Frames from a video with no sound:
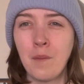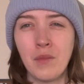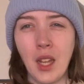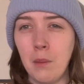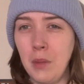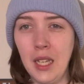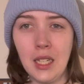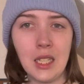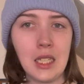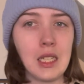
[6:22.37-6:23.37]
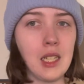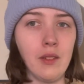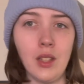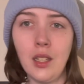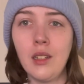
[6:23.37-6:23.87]
a big
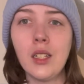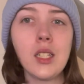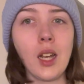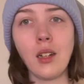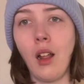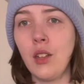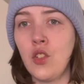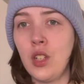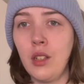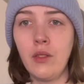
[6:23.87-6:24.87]
TV, technology,